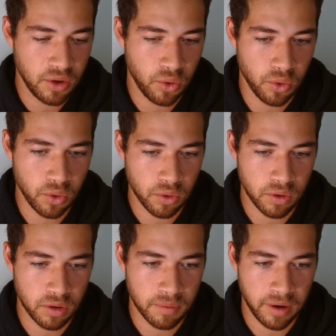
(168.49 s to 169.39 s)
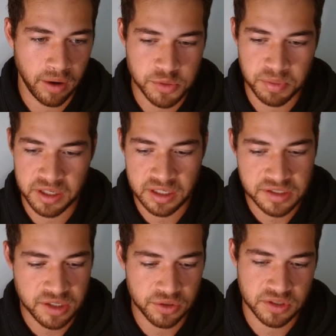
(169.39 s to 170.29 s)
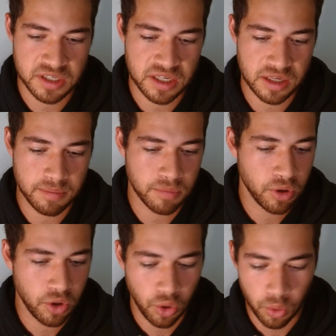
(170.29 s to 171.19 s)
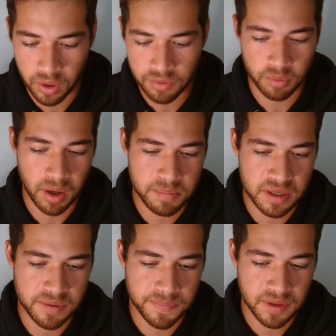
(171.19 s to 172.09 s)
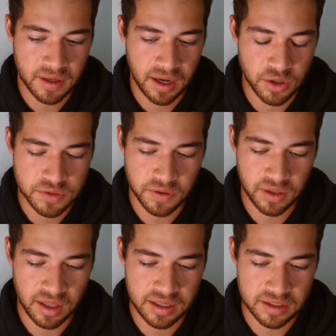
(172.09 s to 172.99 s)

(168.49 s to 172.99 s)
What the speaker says: or I was playing against another team or whatever it might be, I always felt